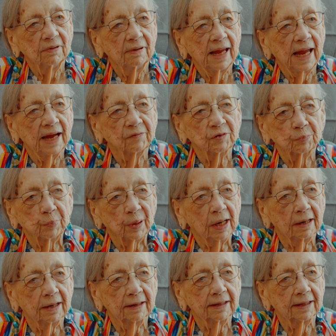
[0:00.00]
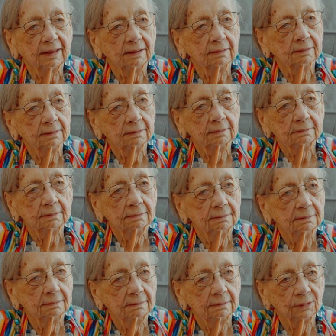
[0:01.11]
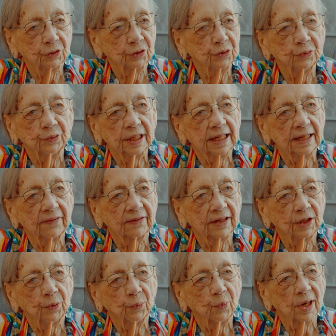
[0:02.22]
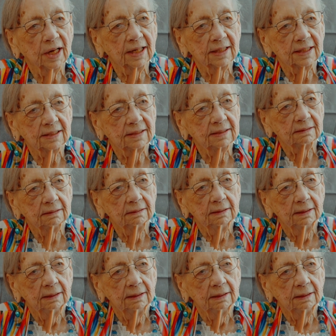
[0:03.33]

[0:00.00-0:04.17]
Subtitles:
have a party or do anything you wanted to